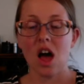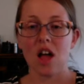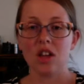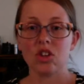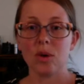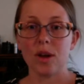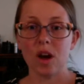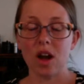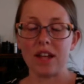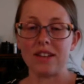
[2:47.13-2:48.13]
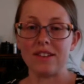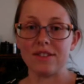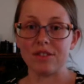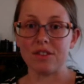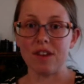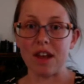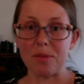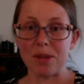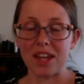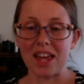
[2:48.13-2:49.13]
So I got a different
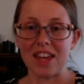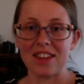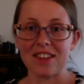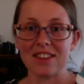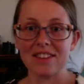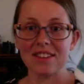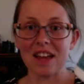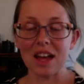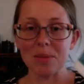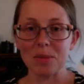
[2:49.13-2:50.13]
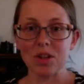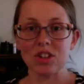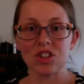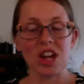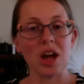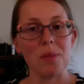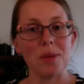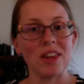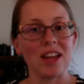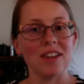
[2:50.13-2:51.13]
vitamin K this time. You can check out
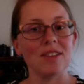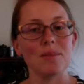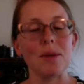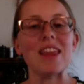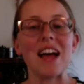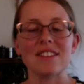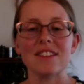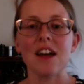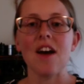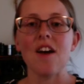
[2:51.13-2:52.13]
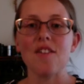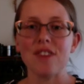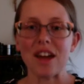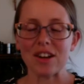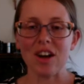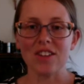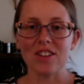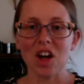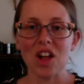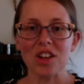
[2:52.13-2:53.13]
my last Vitacost
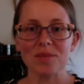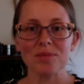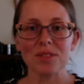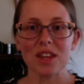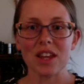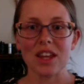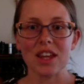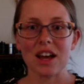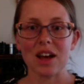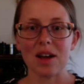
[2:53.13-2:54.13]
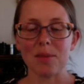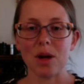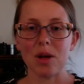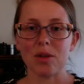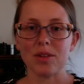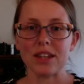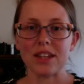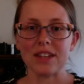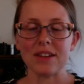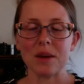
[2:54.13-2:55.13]
haul. I'll link
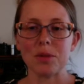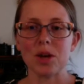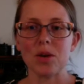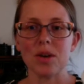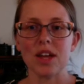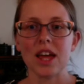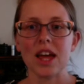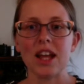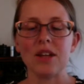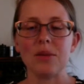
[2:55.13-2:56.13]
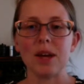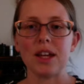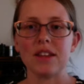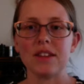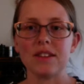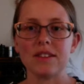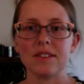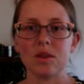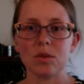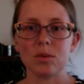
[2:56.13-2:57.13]
it down below. And anyway, this is
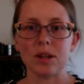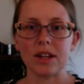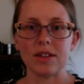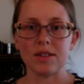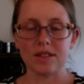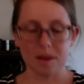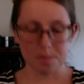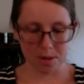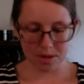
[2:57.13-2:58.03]
the old one I used up.